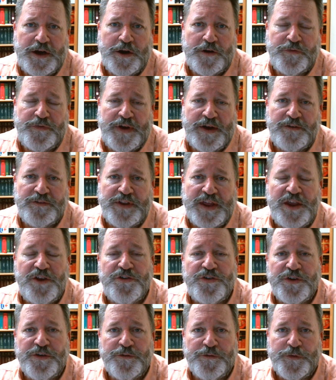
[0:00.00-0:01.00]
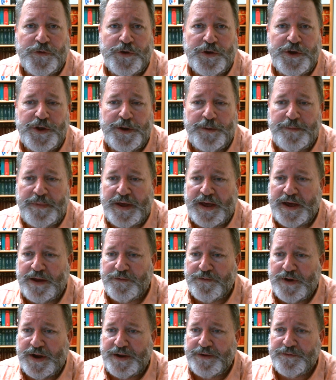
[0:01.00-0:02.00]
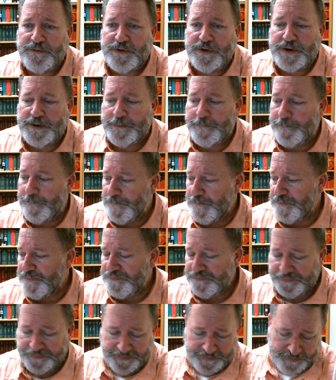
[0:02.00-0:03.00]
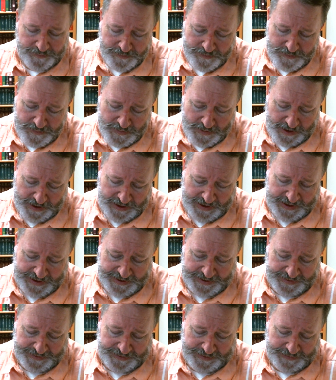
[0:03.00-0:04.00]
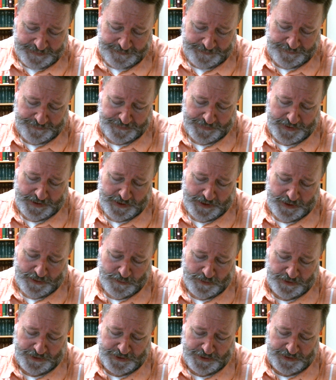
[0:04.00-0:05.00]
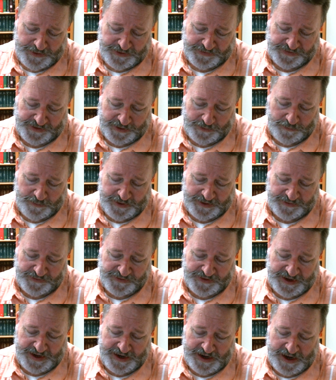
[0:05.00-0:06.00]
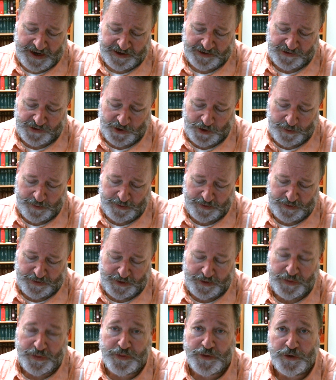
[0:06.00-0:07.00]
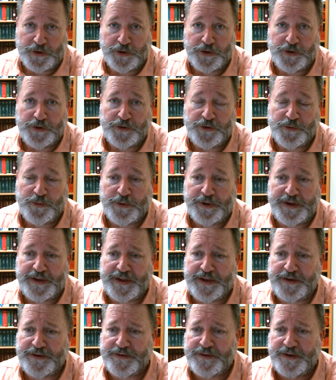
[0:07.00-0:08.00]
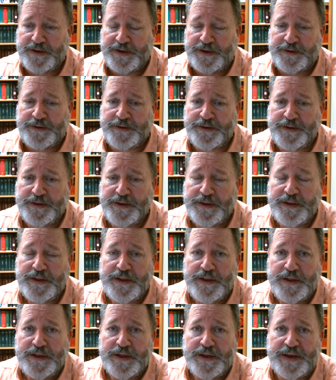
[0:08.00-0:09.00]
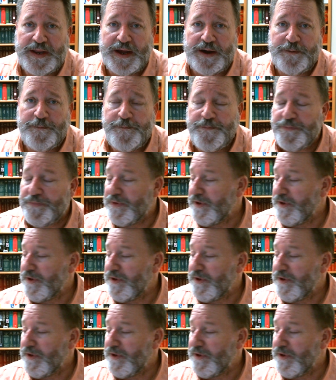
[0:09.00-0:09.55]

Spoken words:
our foundation for good and bad, right and wrong. And we're doing this on Wednesday, October the 3rd, 2018. Now,